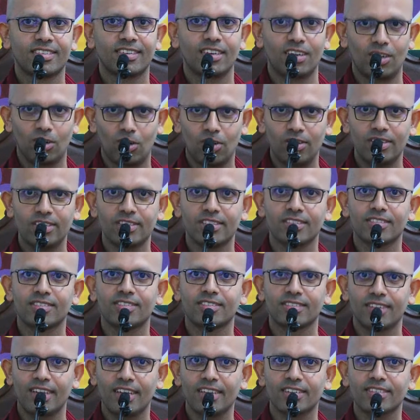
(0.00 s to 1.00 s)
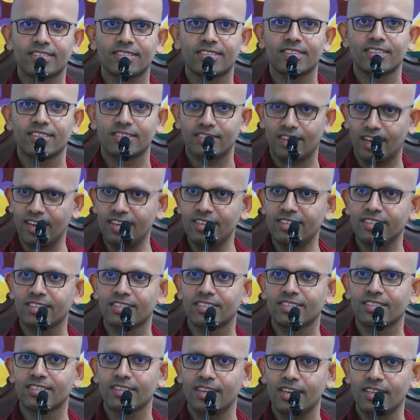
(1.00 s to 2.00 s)
Lawyers, yes.
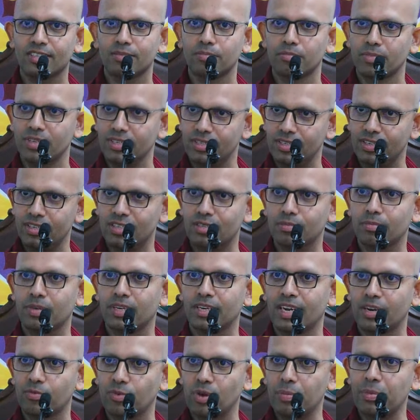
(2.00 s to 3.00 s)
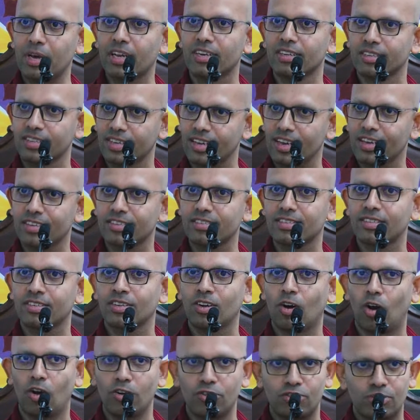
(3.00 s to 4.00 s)
Scientists, yes. Businessmen and women,
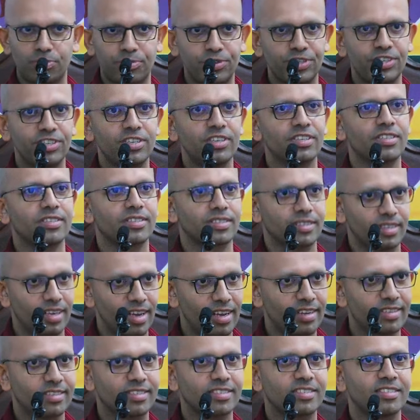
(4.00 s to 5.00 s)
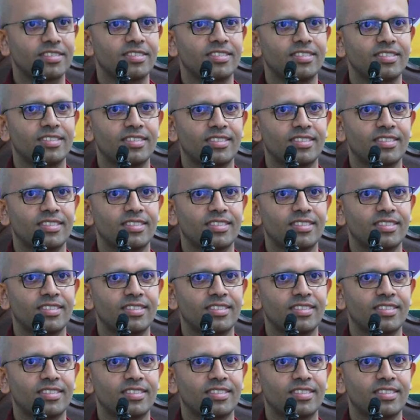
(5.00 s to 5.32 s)
yes. Entrepreneurs, yes.